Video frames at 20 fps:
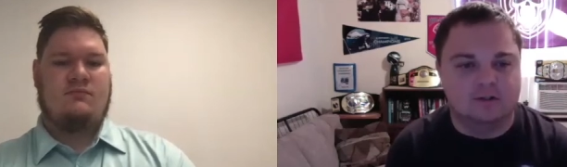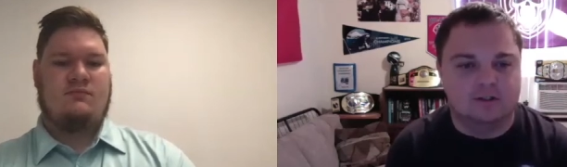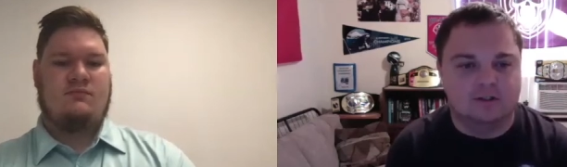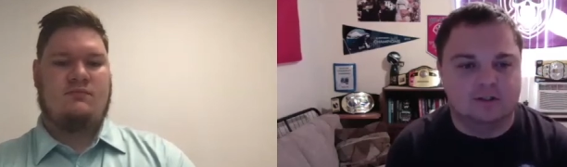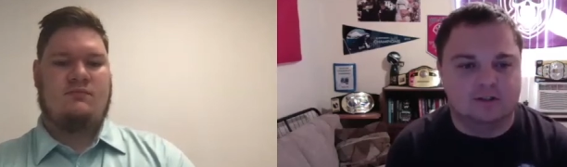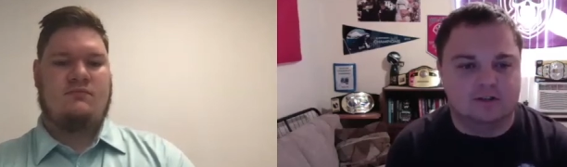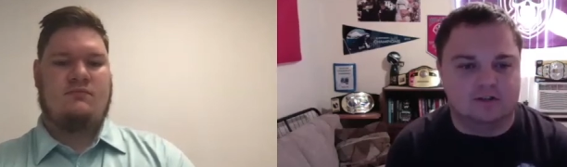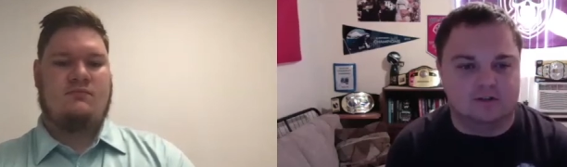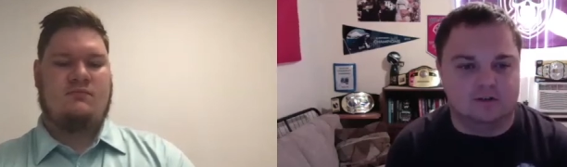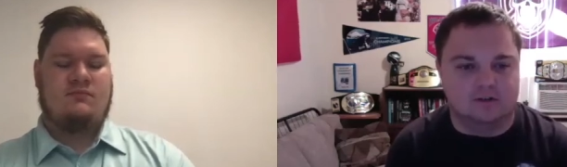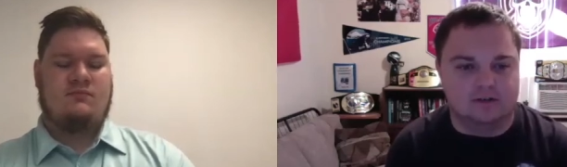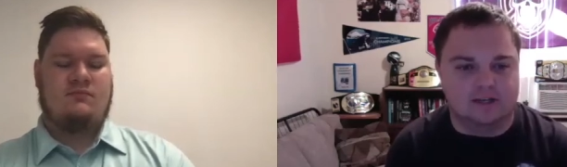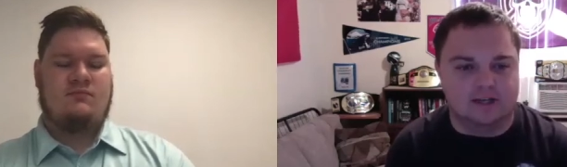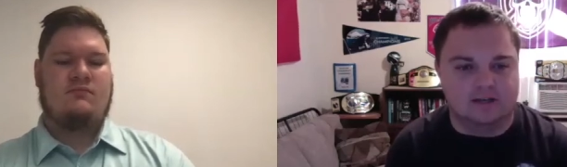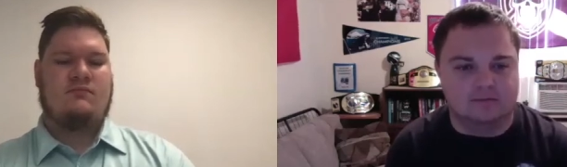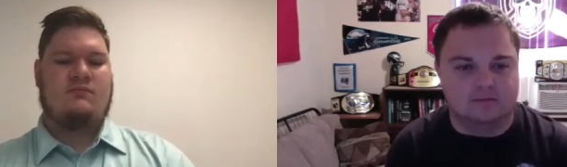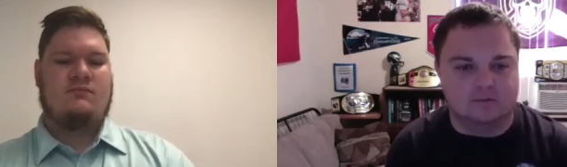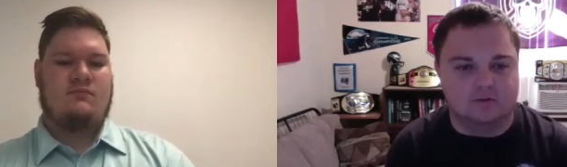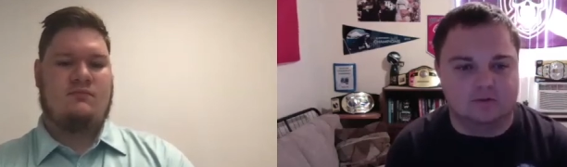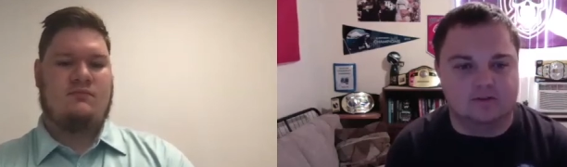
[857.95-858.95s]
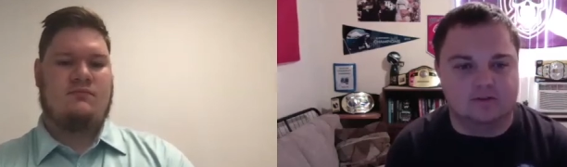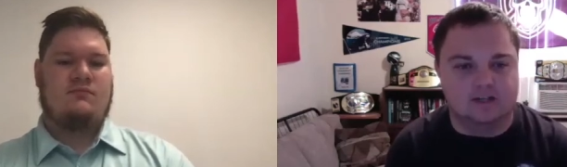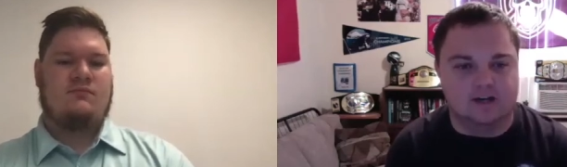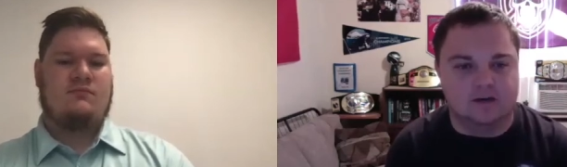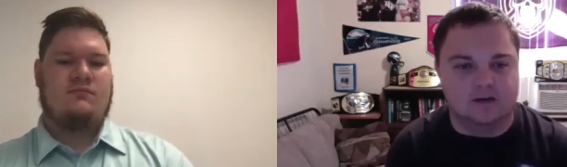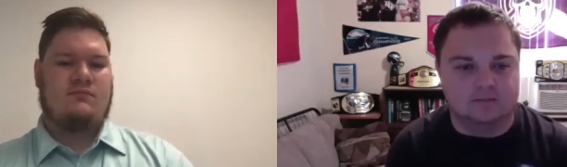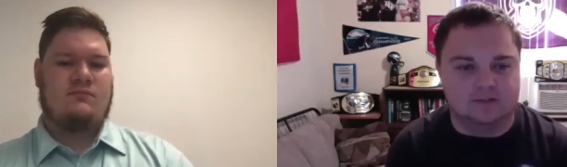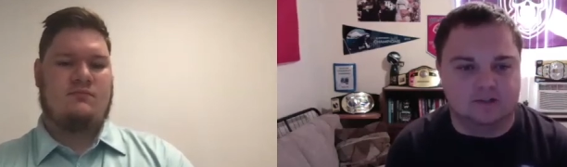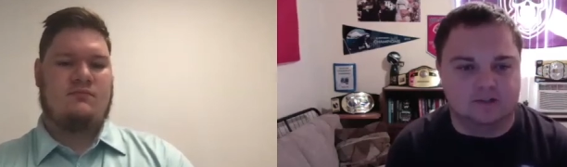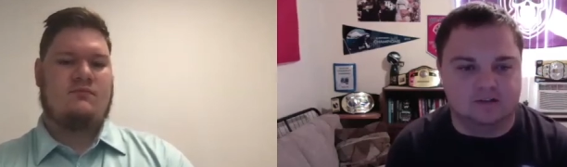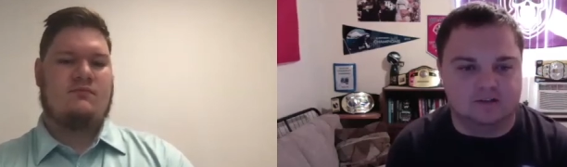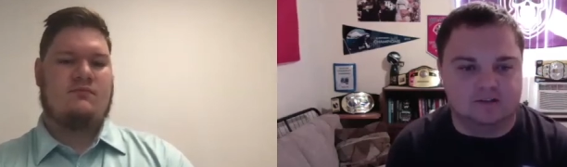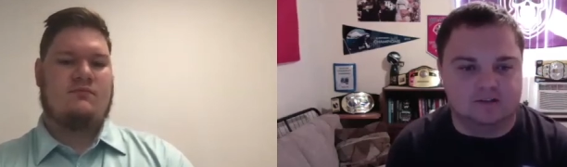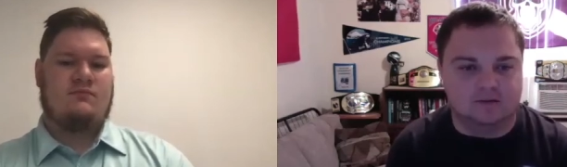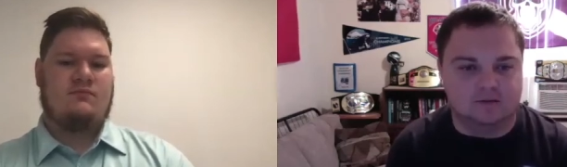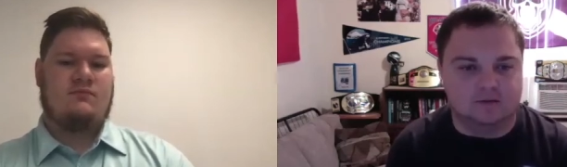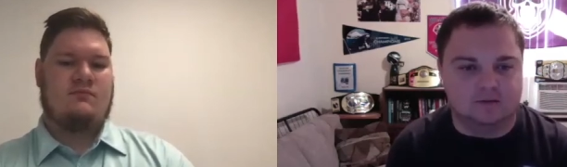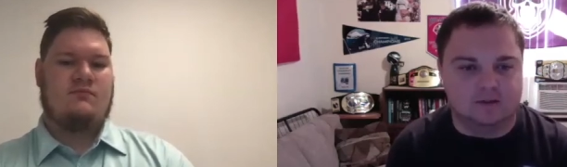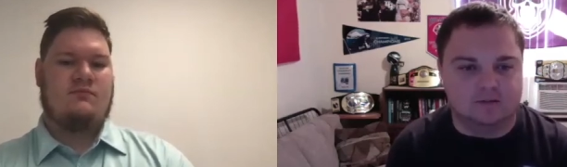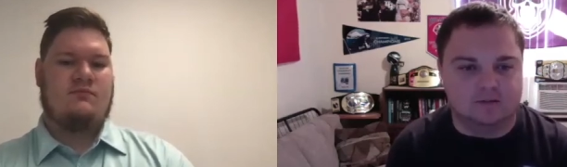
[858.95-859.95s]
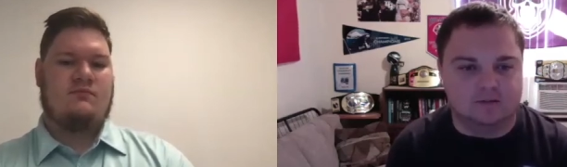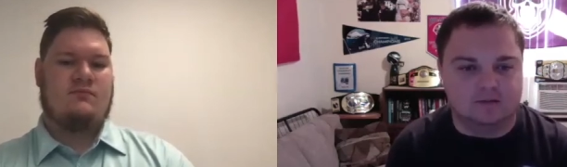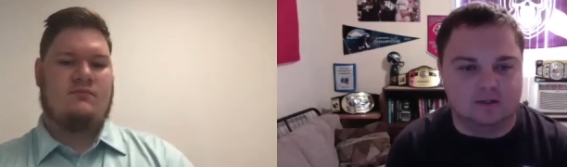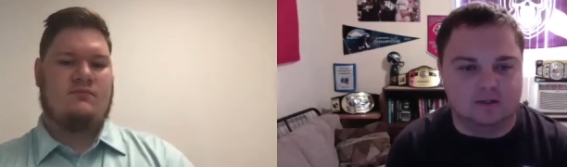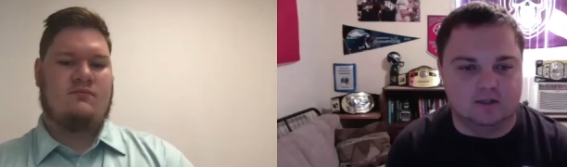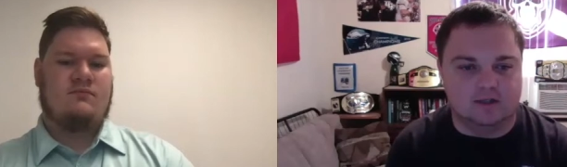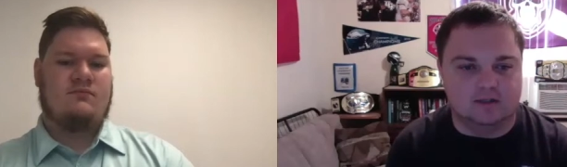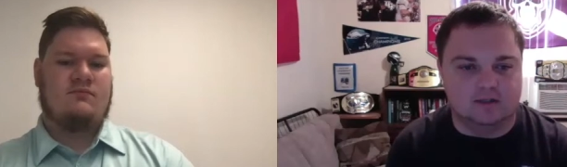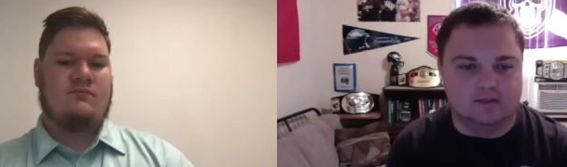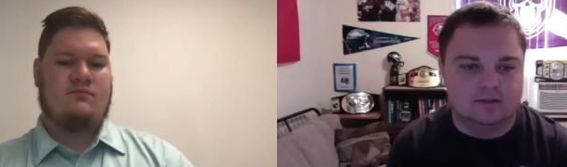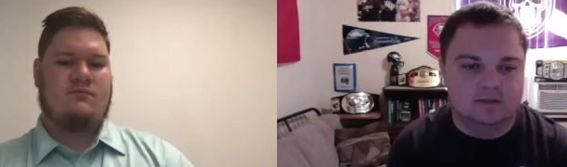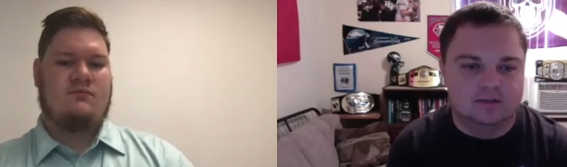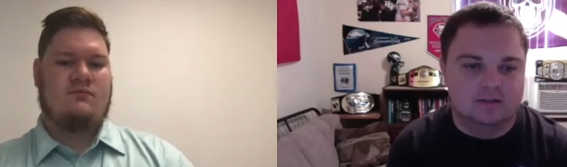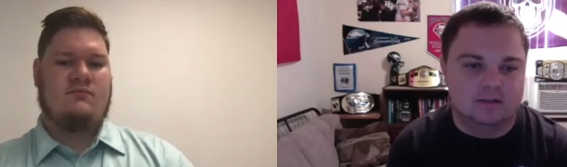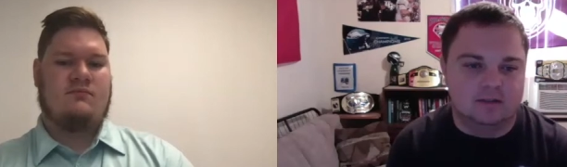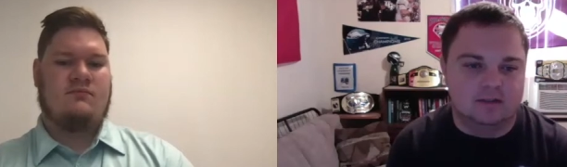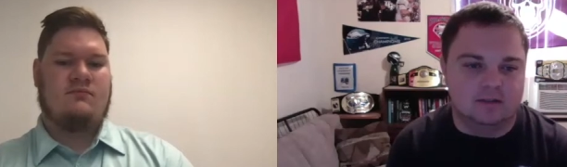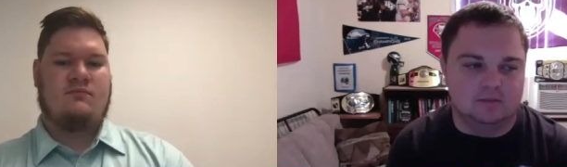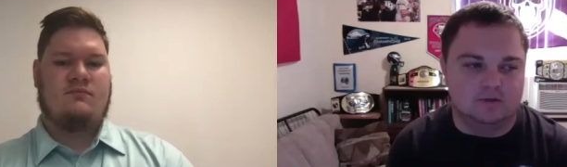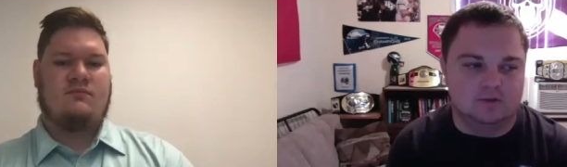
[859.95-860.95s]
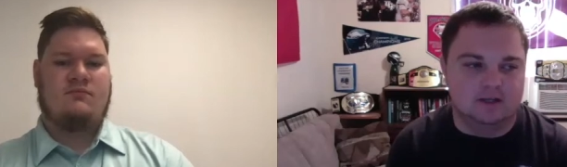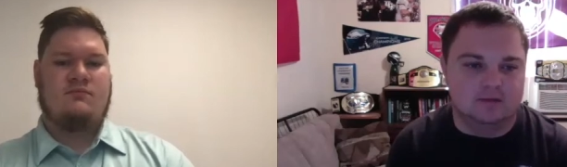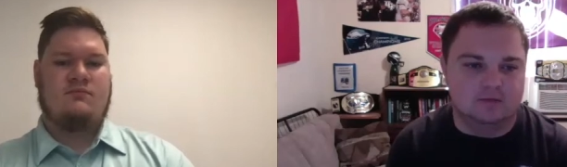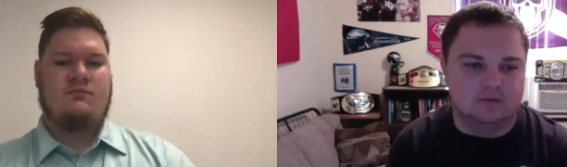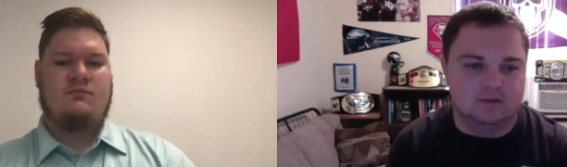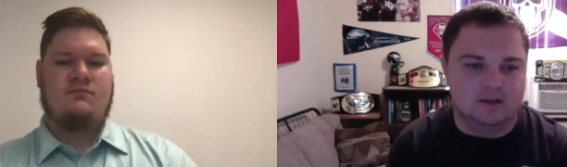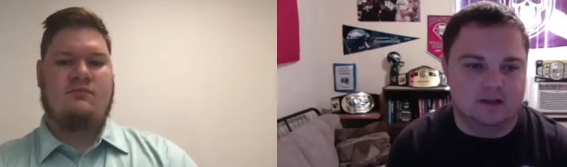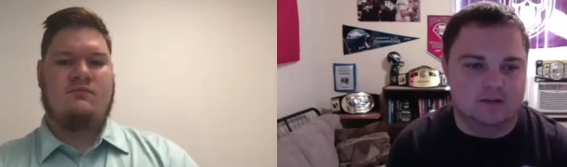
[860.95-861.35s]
Speaker 1: So yeah, moving up does seem to be the uh, the plan for them.